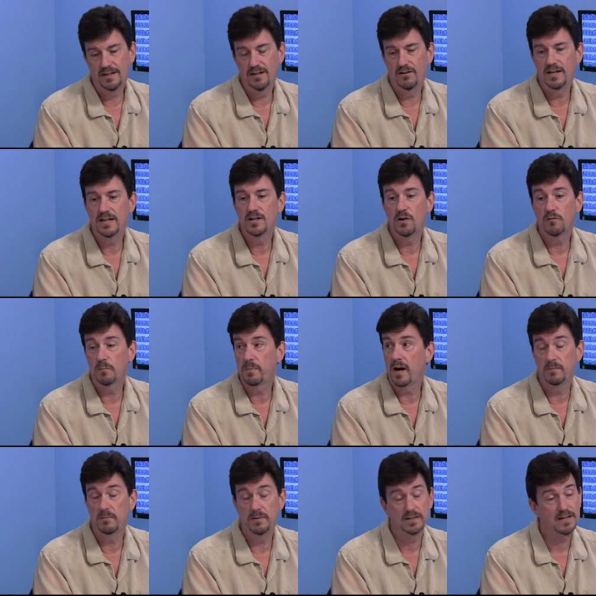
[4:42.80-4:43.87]
you know, he can
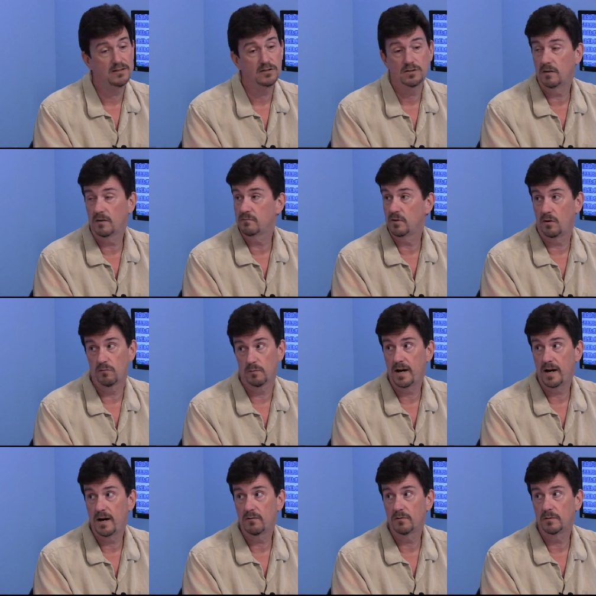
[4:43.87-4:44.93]
overpower him. He's got the stuff to
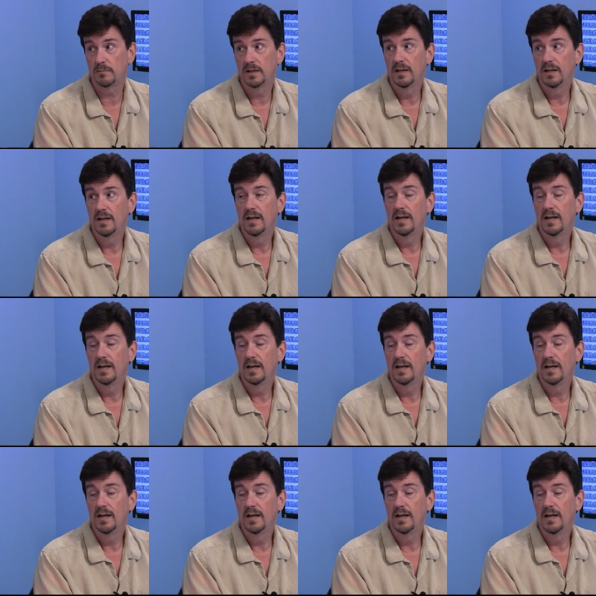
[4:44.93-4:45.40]
overpower him.